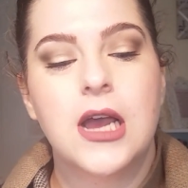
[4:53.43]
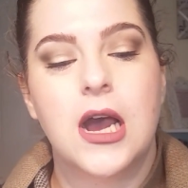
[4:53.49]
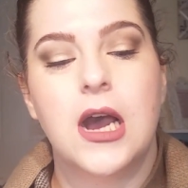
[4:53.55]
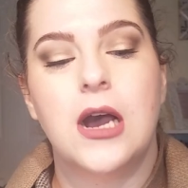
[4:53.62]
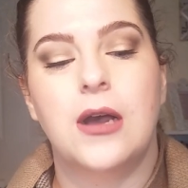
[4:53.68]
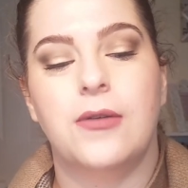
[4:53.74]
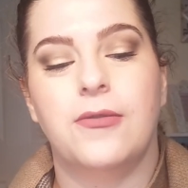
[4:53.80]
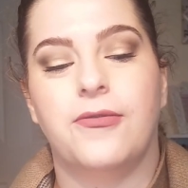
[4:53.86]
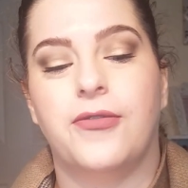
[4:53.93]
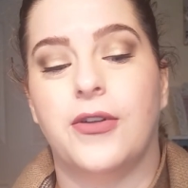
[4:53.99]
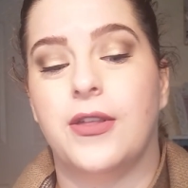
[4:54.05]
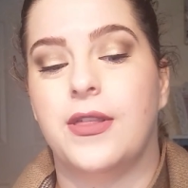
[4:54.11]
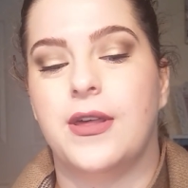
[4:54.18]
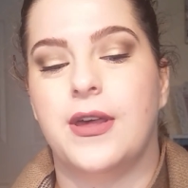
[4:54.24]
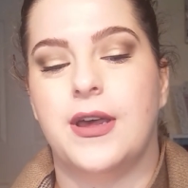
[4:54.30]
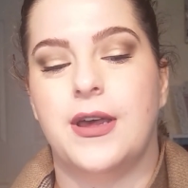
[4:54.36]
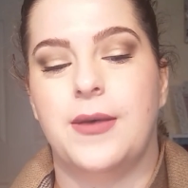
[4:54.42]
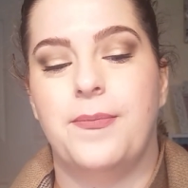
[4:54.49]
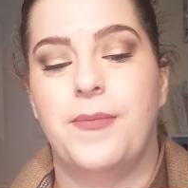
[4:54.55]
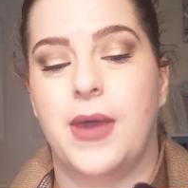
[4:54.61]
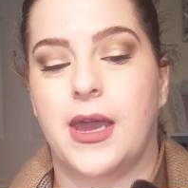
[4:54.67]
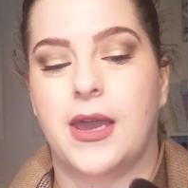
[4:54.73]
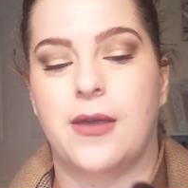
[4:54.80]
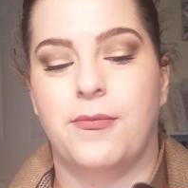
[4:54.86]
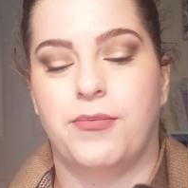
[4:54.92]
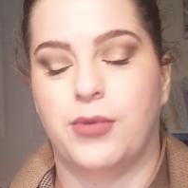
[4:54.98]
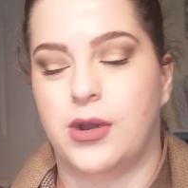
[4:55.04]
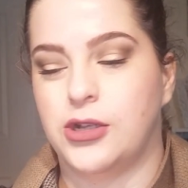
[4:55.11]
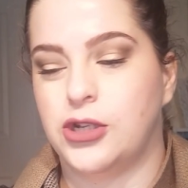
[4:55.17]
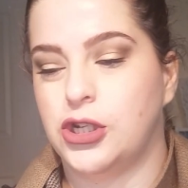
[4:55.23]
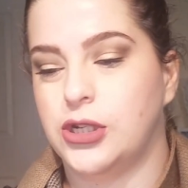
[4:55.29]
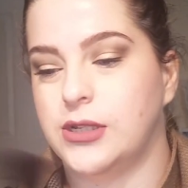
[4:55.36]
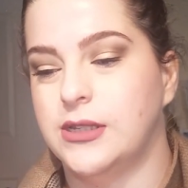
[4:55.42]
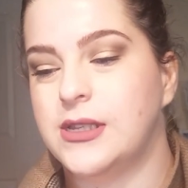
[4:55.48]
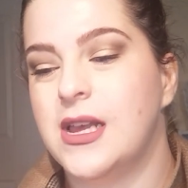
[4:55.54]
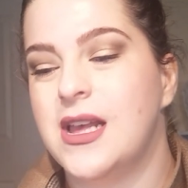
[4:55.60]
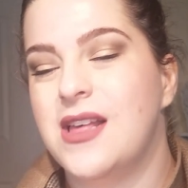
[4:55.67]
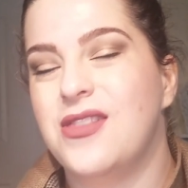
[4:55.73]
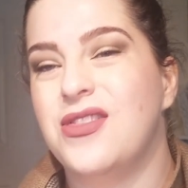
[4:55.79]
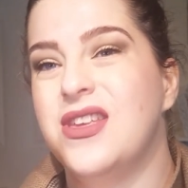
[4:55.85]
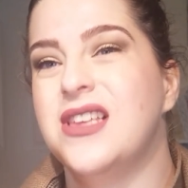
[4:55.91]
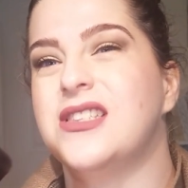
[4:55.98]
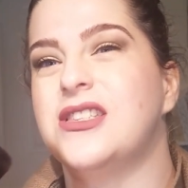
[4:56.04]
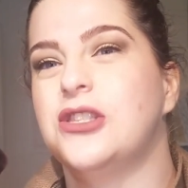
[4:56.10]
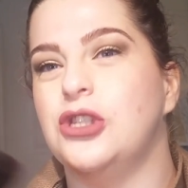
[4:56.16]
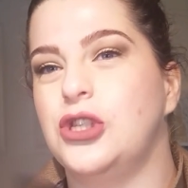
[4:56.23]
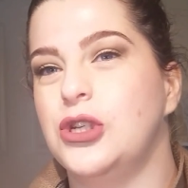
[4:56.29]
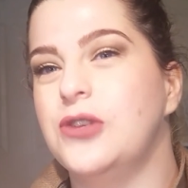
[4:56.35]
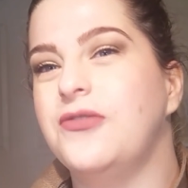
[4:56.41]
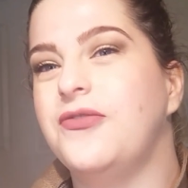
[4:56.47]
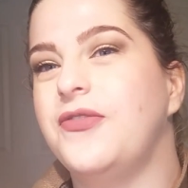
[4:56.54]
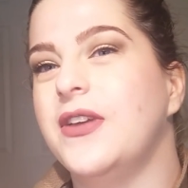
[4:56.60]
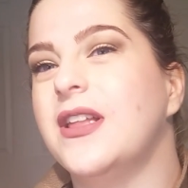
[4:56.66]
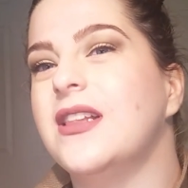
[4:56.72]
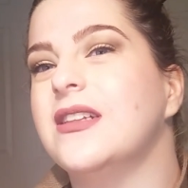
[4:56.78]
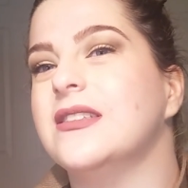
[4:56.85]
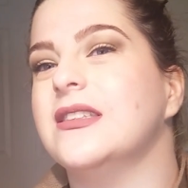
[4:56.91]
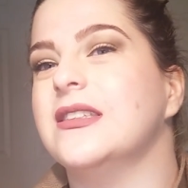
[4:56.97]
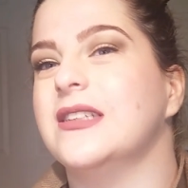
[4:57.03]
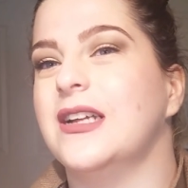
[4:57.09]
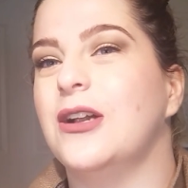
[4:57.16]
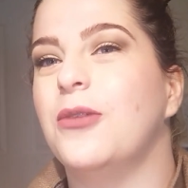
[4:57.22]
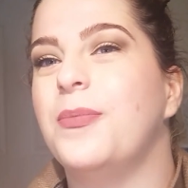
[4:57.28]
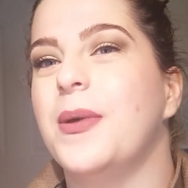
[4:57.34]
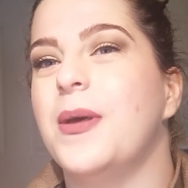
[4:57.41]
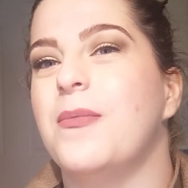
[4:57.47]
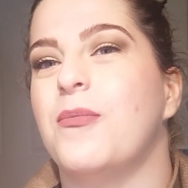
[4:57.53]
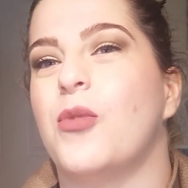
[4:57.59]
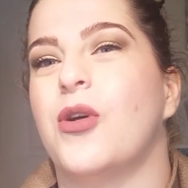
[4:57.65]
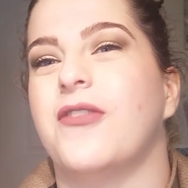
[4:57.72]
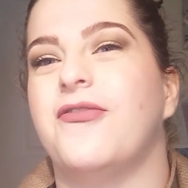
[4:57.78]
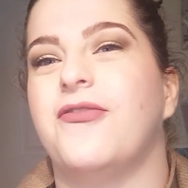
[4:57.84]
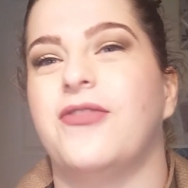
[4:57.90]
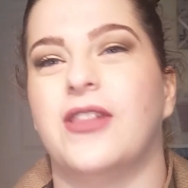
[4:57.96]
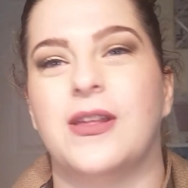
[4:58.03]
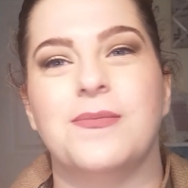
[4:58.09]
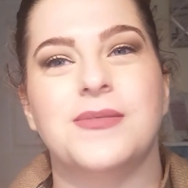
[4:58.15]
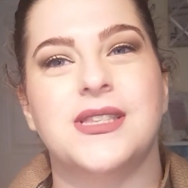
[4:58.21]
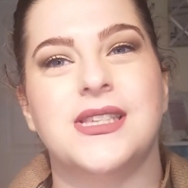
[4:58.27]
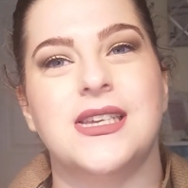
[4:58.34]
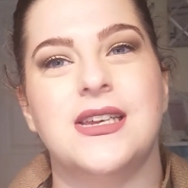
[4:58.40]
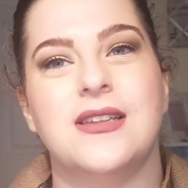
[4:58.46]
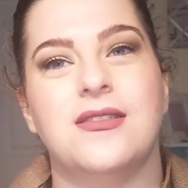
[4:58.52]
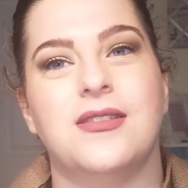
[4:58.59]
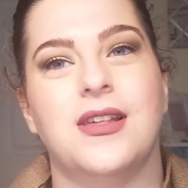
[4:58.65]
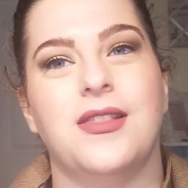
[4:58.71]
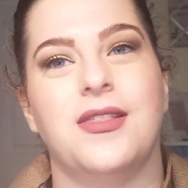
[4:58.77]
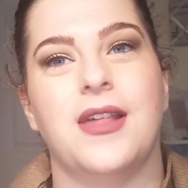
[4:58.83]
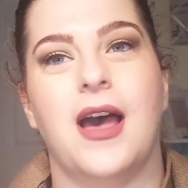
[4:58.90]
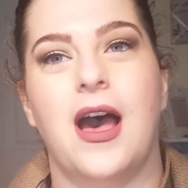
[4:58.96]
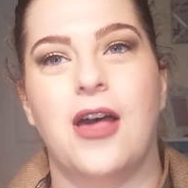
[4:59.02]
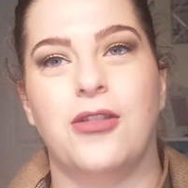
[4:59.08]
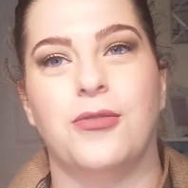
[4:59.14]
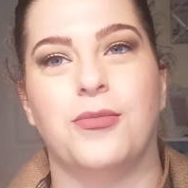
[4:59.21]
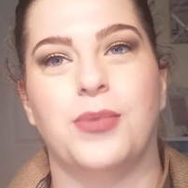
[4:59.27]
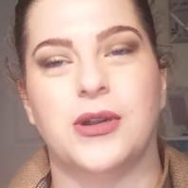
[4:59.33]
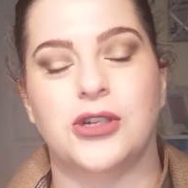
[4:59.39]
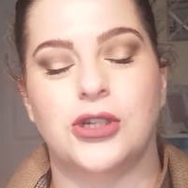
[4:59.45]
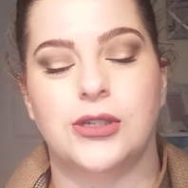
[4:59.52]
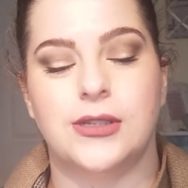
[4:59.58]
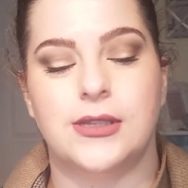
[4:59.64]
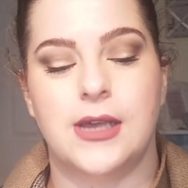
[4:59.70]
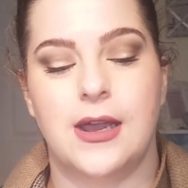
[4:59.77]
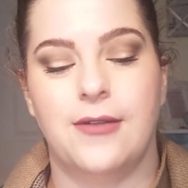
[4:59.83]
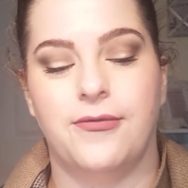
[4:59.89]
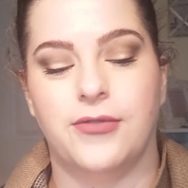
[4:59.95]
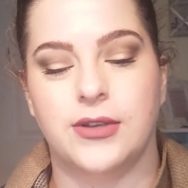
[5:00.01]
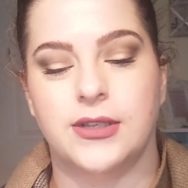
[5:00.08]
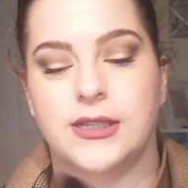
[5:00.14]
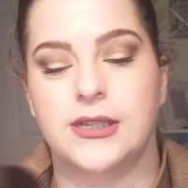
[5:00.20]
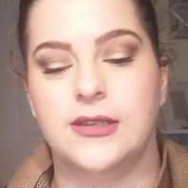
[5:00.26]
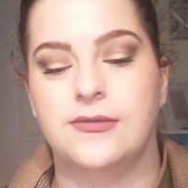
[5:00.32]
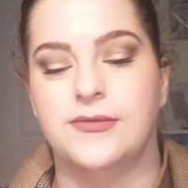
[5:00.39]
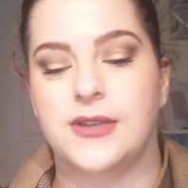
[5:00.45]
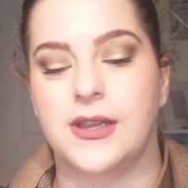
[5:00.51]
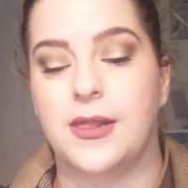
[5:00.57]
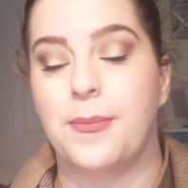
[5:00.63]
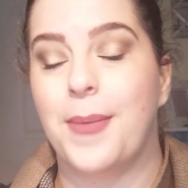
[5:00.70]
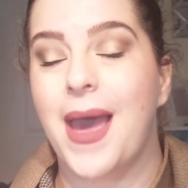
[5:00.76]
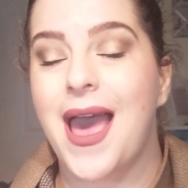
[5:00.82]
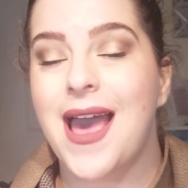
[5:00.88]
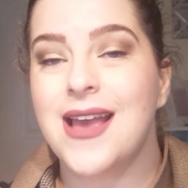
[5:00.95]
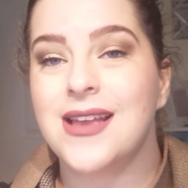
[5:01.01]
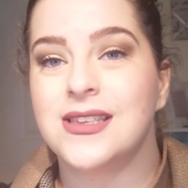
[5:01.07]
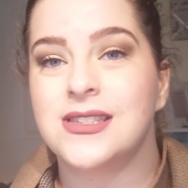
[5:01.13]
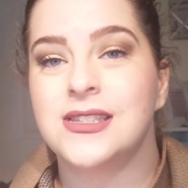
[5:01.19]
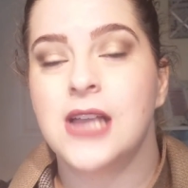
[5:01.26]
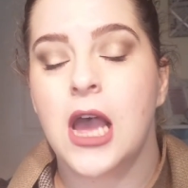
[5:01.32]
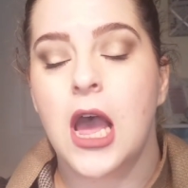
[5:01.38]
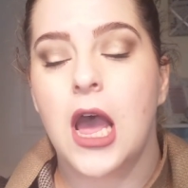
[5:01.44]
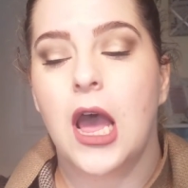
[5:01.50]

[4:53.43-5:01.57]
for the makeup brushes. These do feel a little bit more flimsy than the other brushes that I've received in the past.